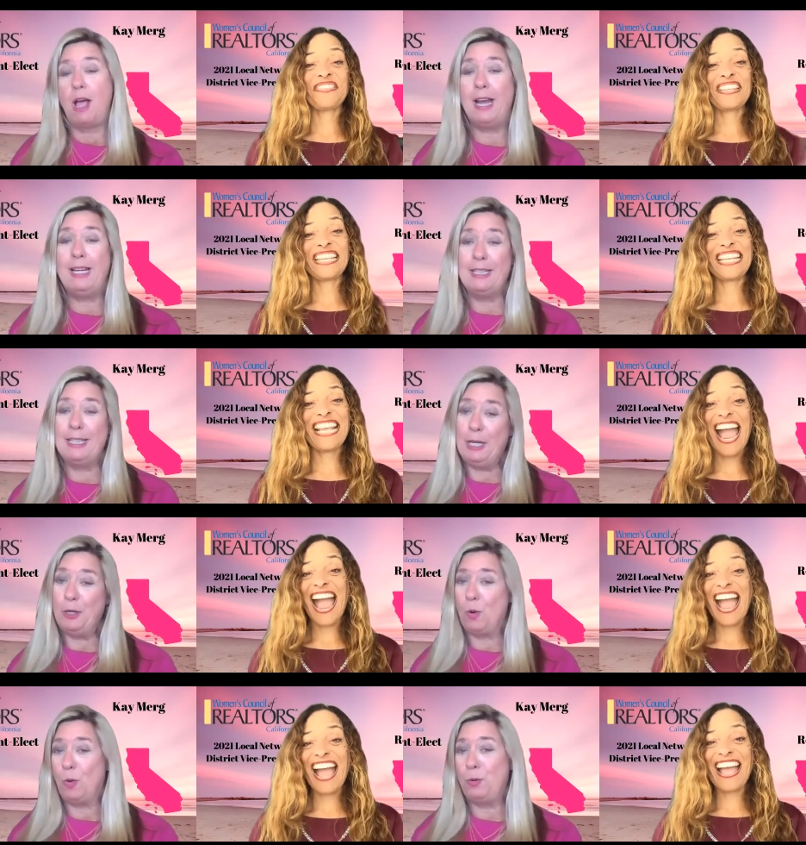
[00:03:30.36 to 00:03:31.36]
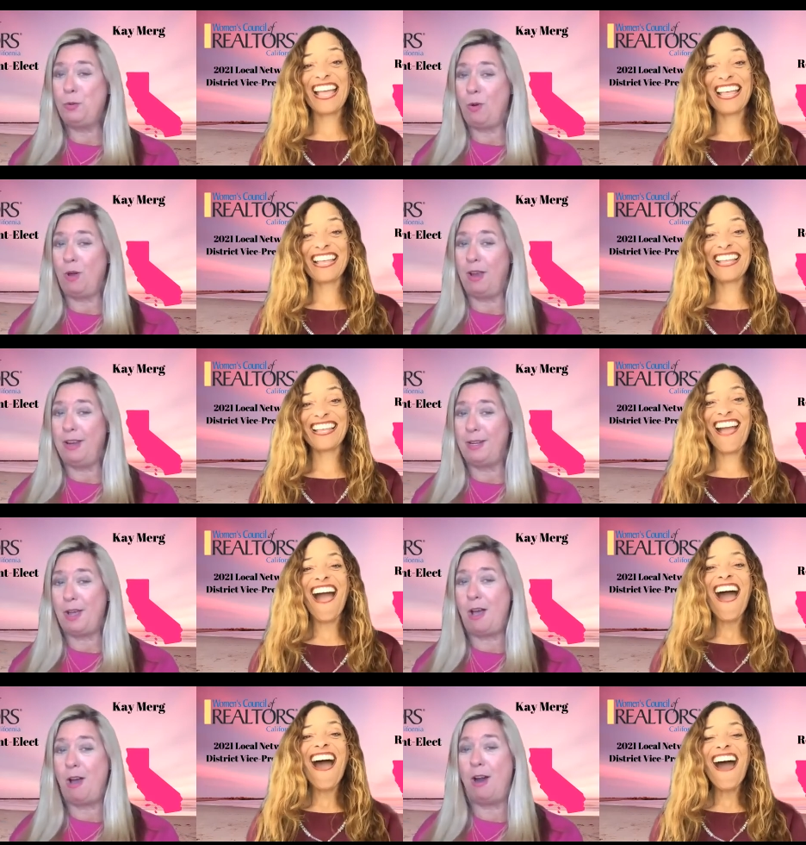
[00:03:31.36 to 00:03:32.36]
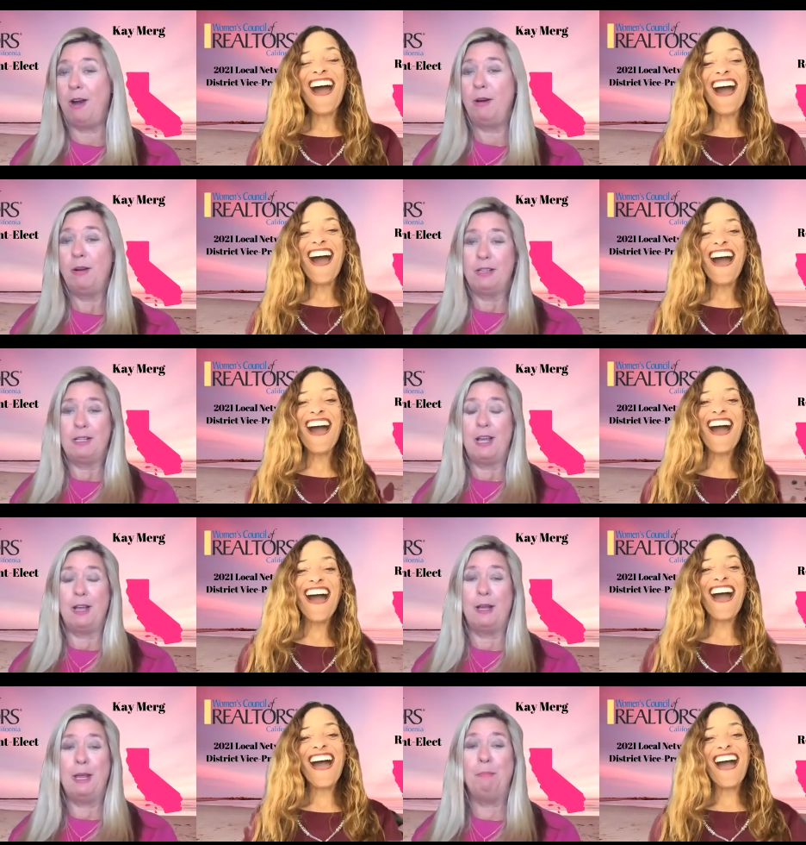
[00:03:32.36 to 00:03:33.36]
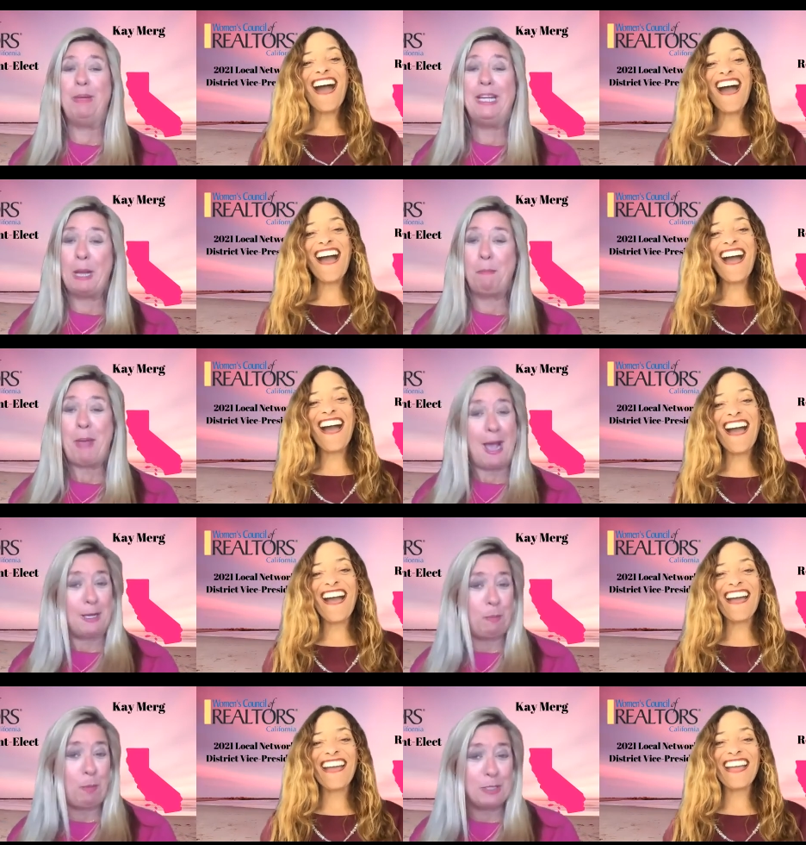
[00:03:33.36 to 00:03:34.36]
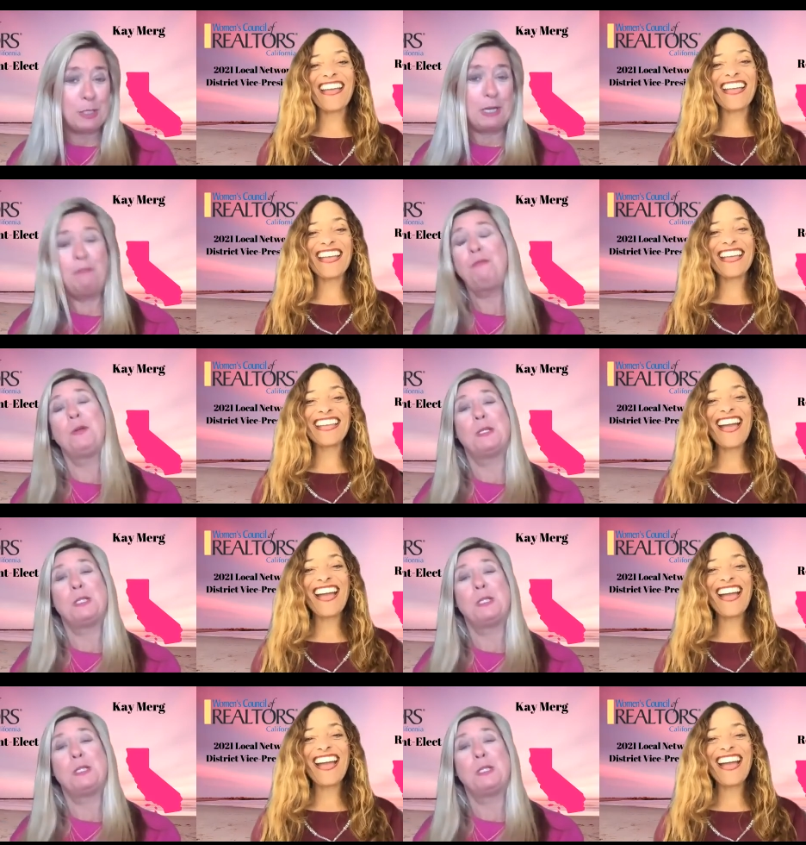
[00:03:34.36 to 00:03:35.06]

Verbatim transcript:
Speaker 1: Eileen Oldroyd, our uh, immediate past president for